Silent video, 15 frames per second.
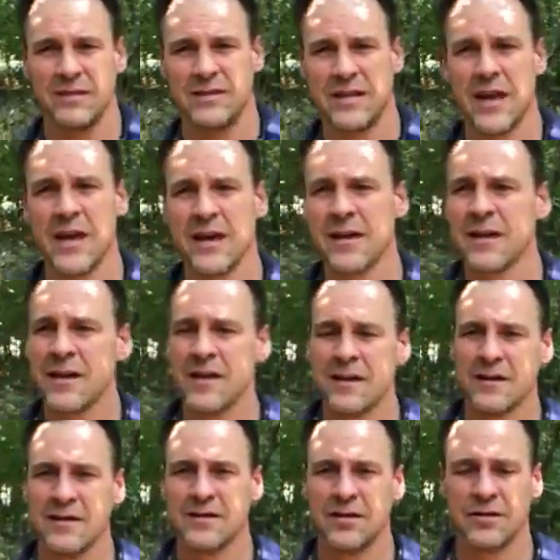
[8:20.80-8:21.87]
take
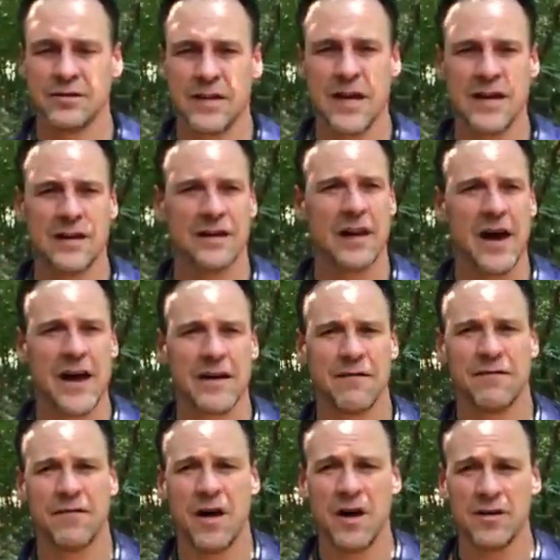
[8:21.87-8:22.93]
and like
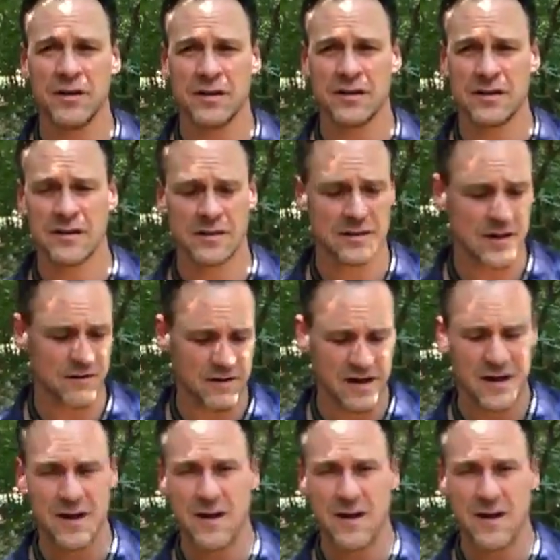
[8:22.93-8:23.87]
and follow this stuff,